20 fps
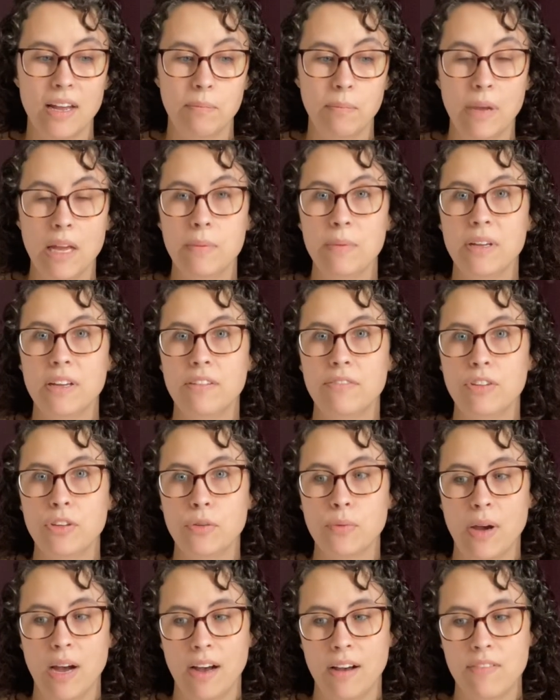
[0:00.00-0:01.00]
Maybe if
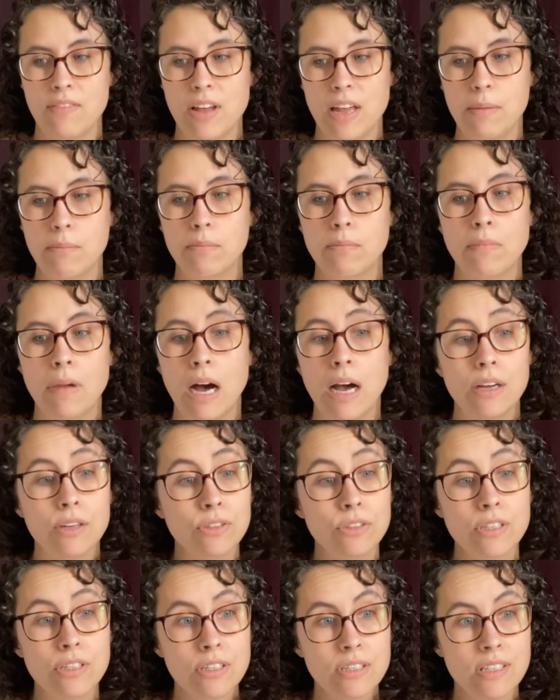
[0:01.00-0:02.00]
you have a
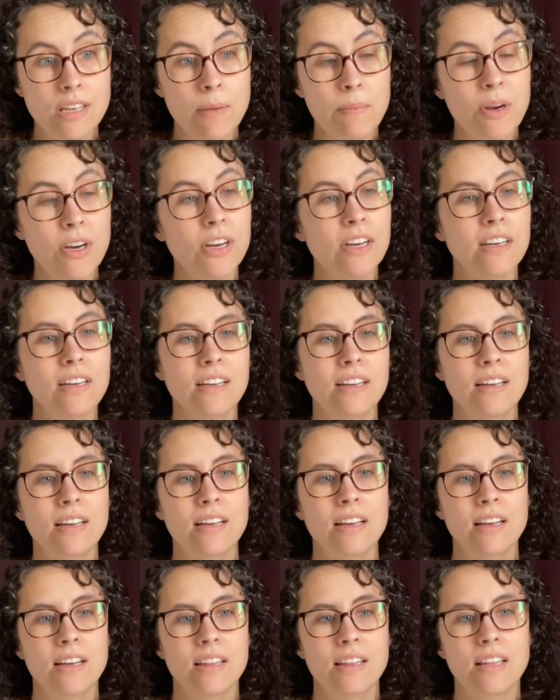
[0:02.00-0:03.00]
milder summer,
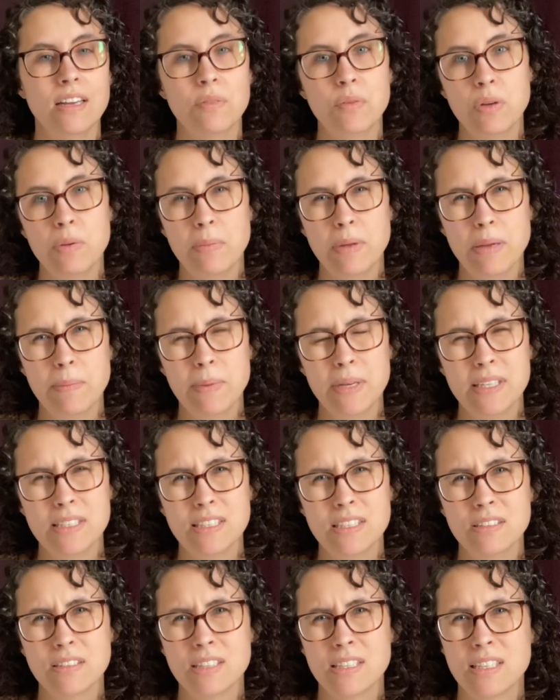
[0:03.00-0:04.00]
then it wouldn't be a big
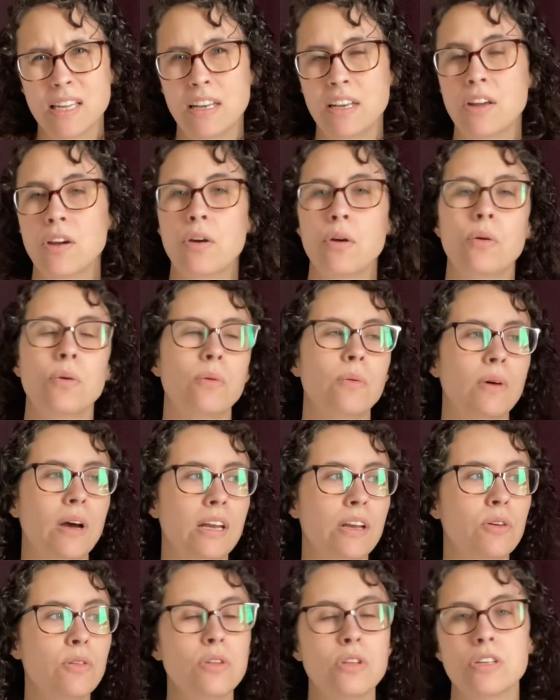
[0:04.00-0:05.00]
deal, because I know
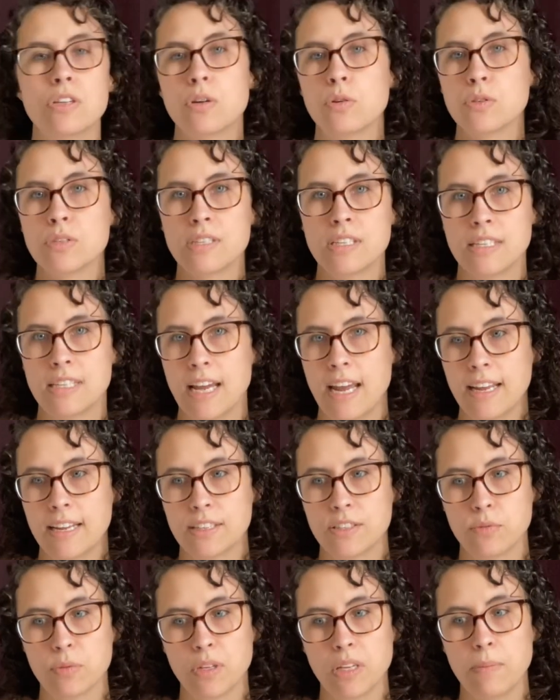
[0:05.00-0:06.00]
the Tolsta tank
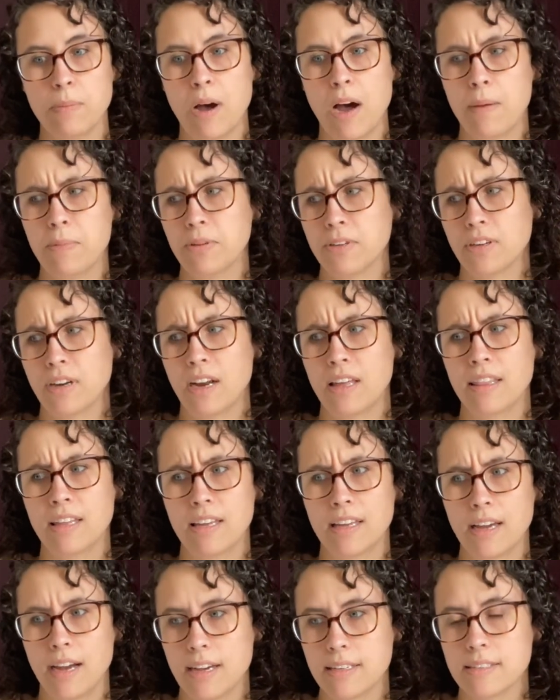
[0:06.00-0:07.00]
is really popular, and I think
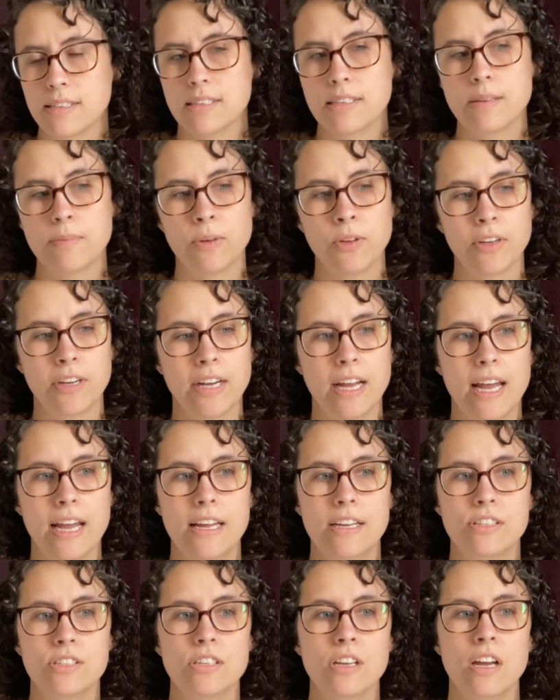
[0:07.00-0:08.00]
it has a similar
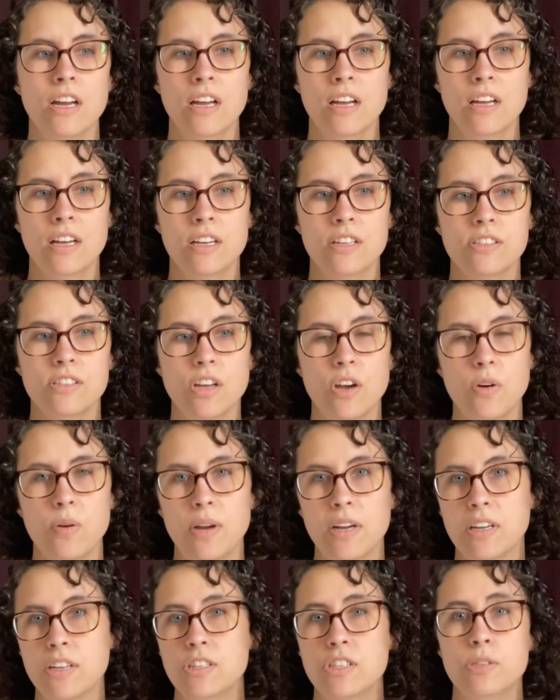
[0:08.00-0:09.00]
gauge. So
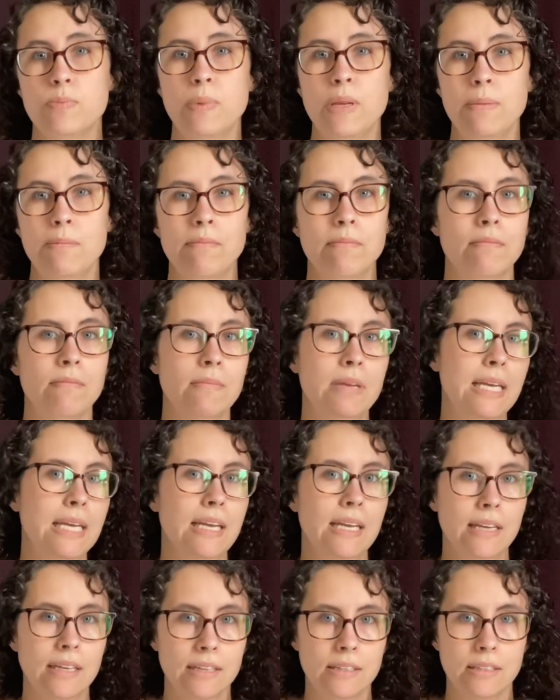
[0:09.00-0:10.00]
it could just be
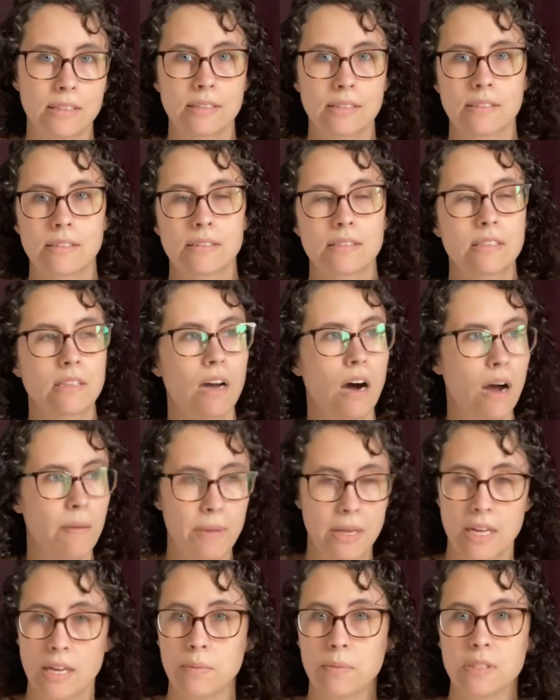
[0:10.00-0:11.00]
me not
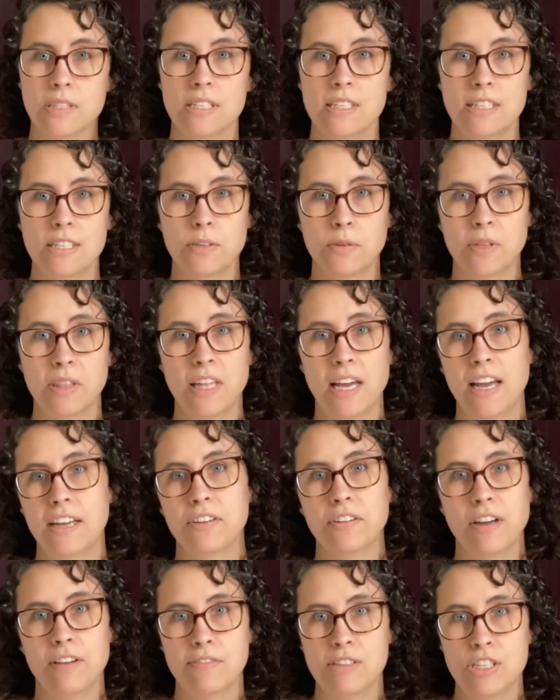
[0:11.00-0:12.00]
being able to deal with that.
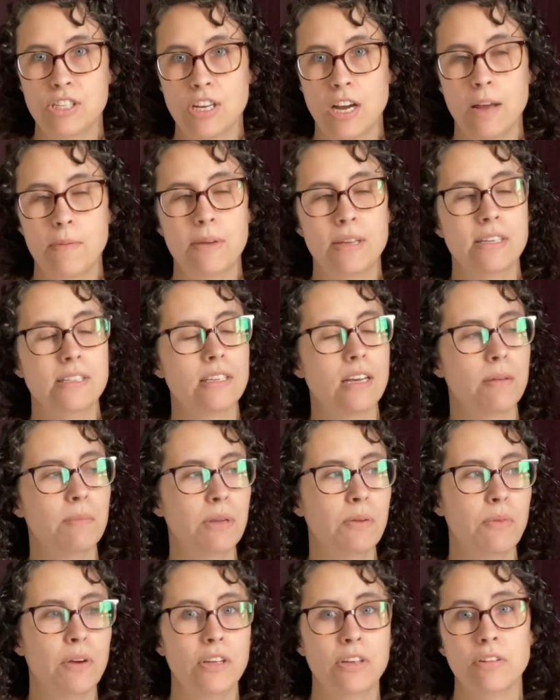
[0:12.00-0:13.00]
You'll have to chime in and tell me
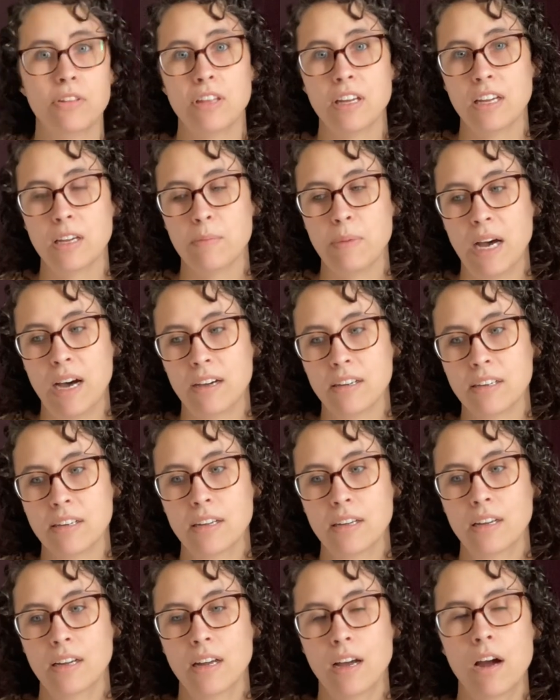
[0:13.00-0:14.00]
what you think about
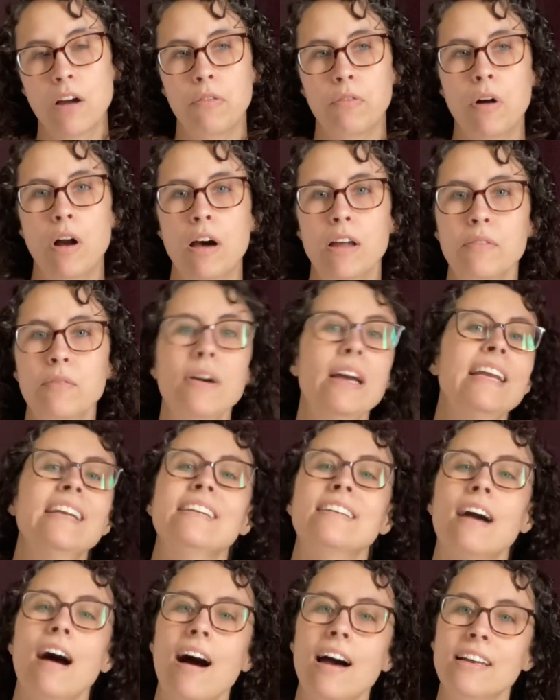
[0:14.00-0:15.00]
Iran weight
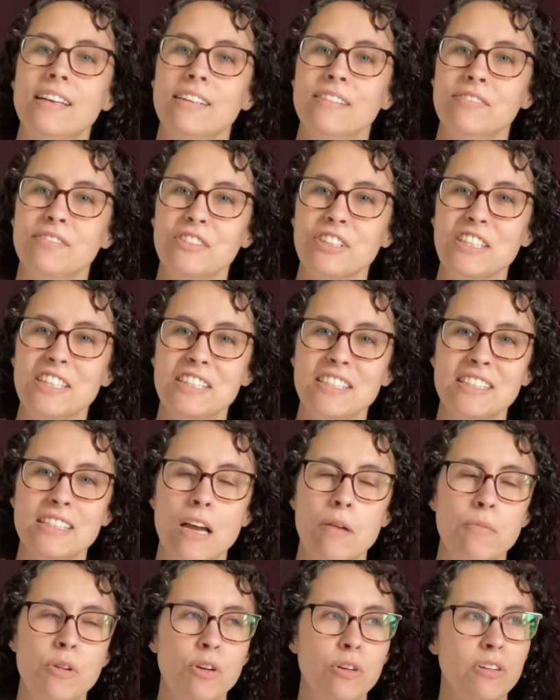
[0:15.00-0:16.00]
cotton for
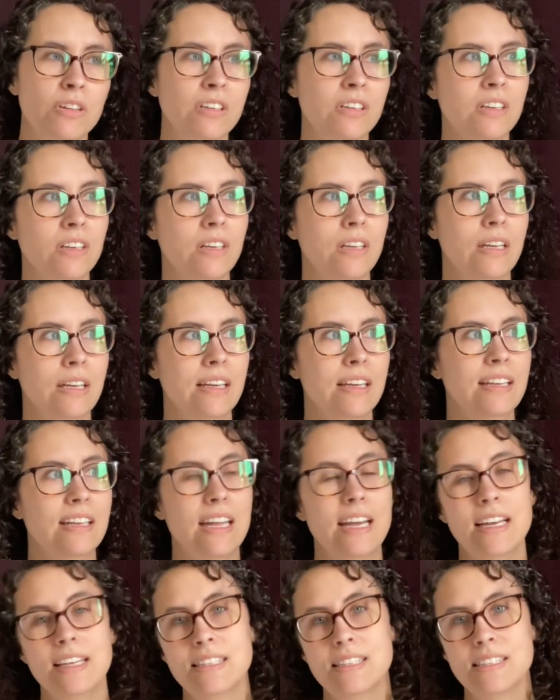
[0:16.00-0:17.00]
summer
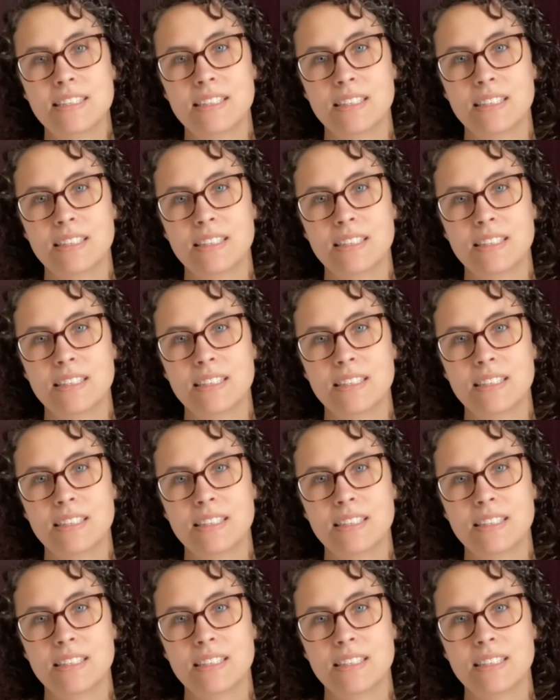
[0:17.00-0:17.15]
knits.